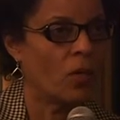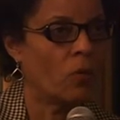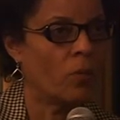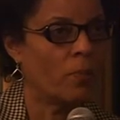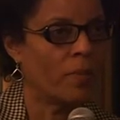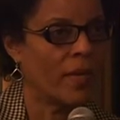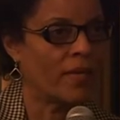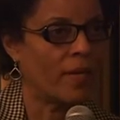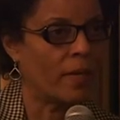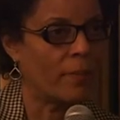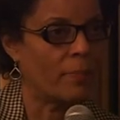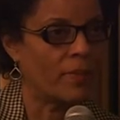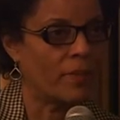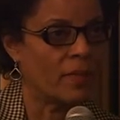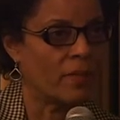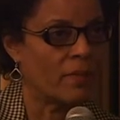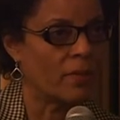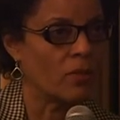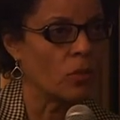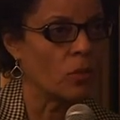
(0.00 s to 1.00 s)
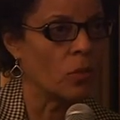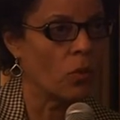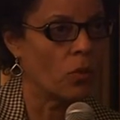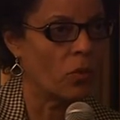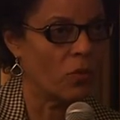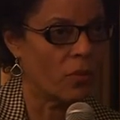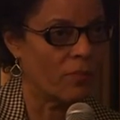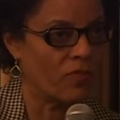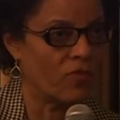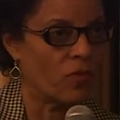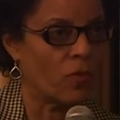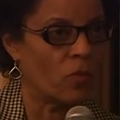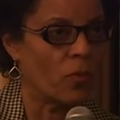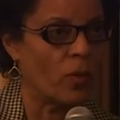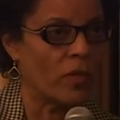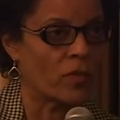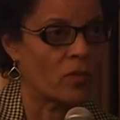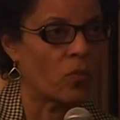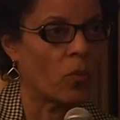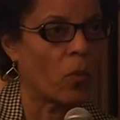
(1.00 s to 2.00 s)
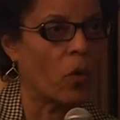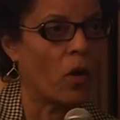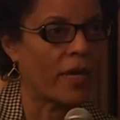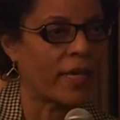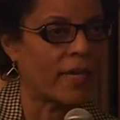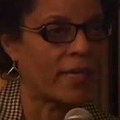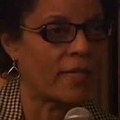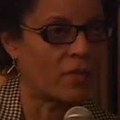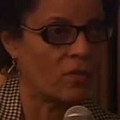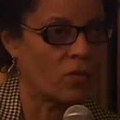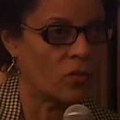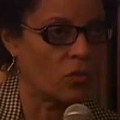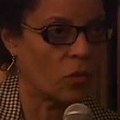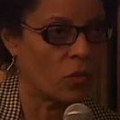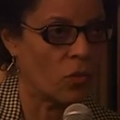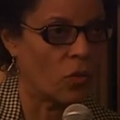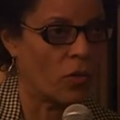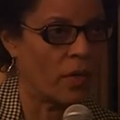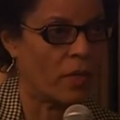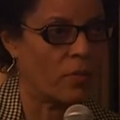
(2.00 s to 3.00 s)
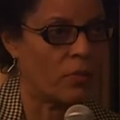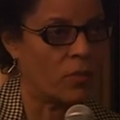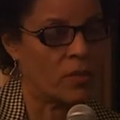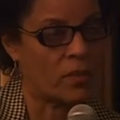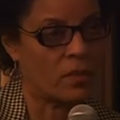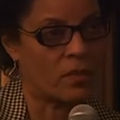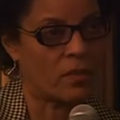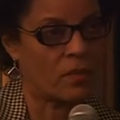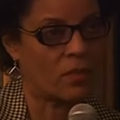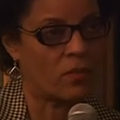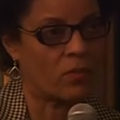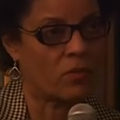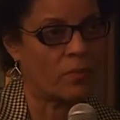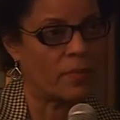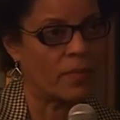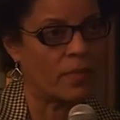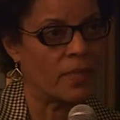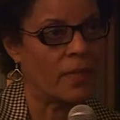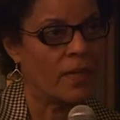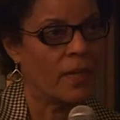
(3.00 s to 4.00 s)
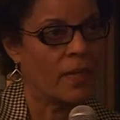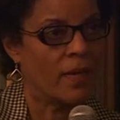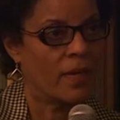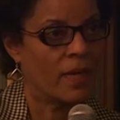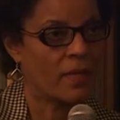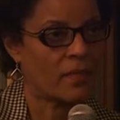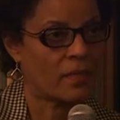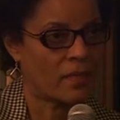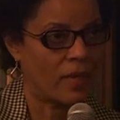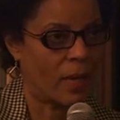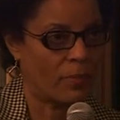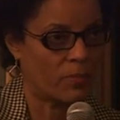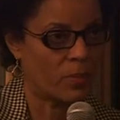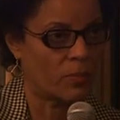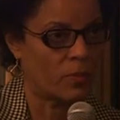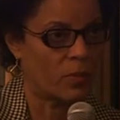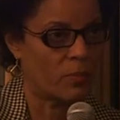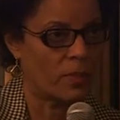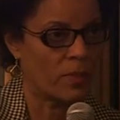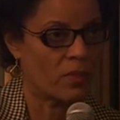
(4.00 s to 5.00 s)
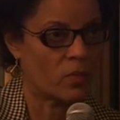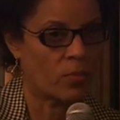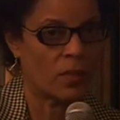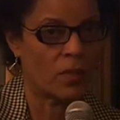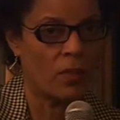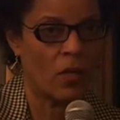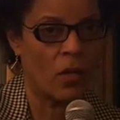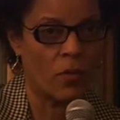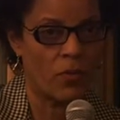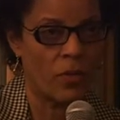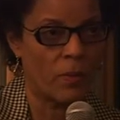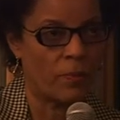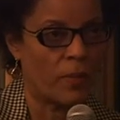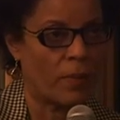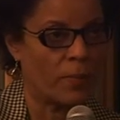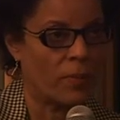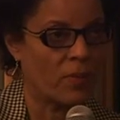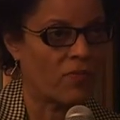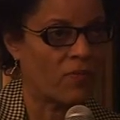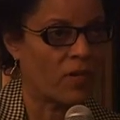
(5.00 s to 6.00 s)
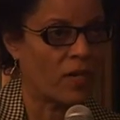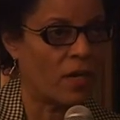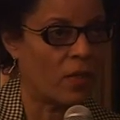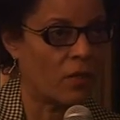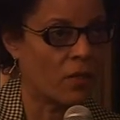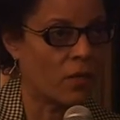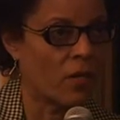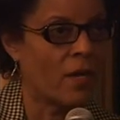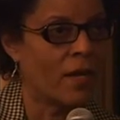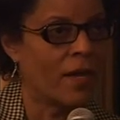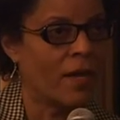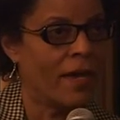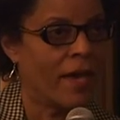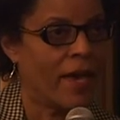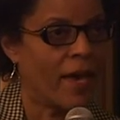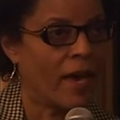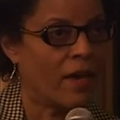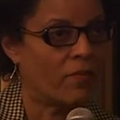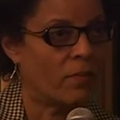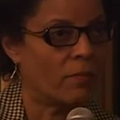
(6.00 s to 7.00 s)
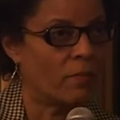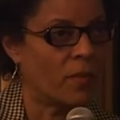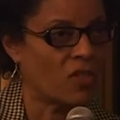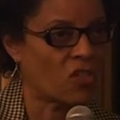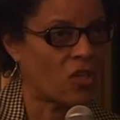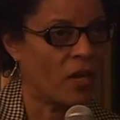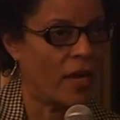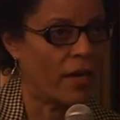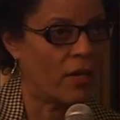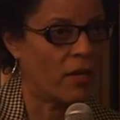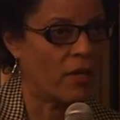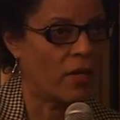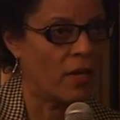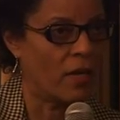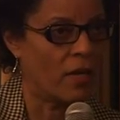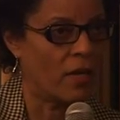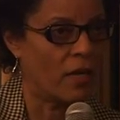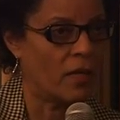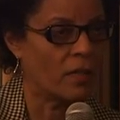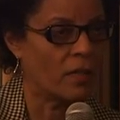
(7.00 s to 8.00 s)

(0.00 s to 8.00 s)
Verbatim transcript: who may not be the norm for what's walking in the door and what's considered to be acceptable? Because we know that people of color have a much higher uh,